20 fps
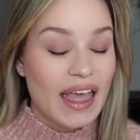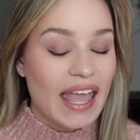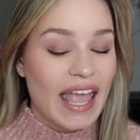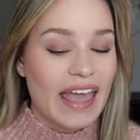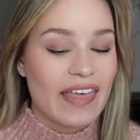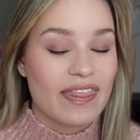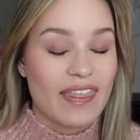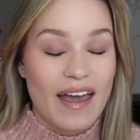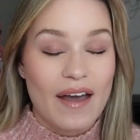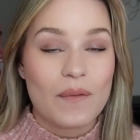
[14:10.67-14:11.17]

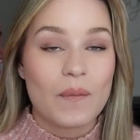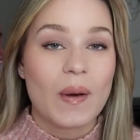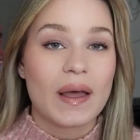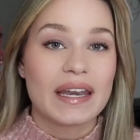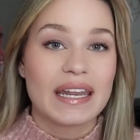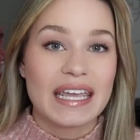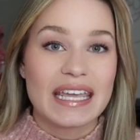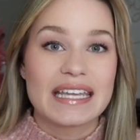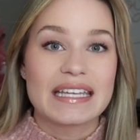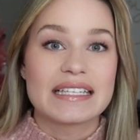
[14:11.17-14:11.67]
and that one
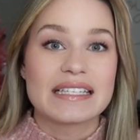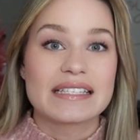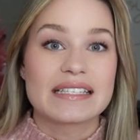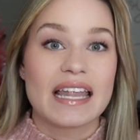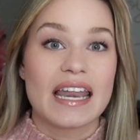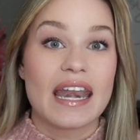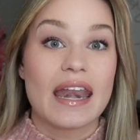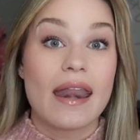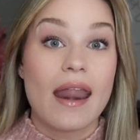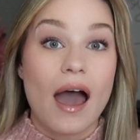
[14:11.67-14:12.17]
is
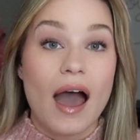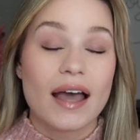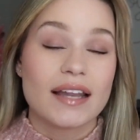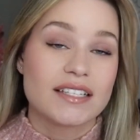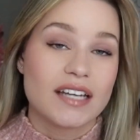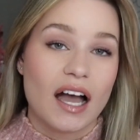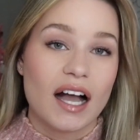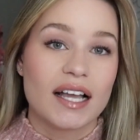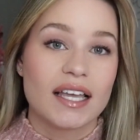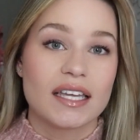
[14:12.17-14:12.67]
not
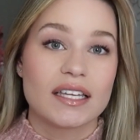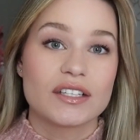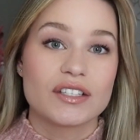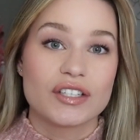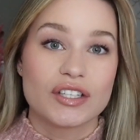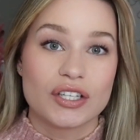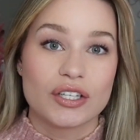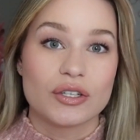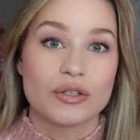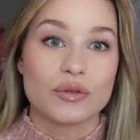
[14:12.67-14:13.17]
talking
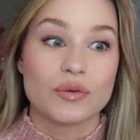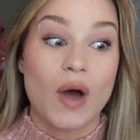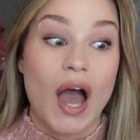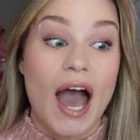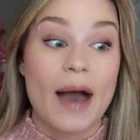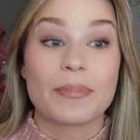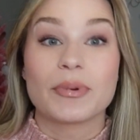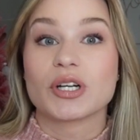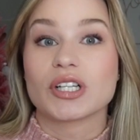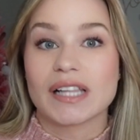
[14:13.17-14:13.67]
to
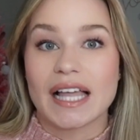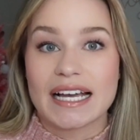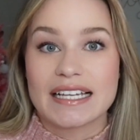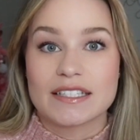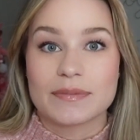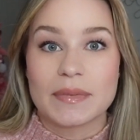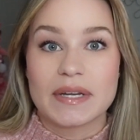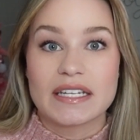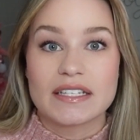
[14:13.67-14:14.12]
upperclassmen.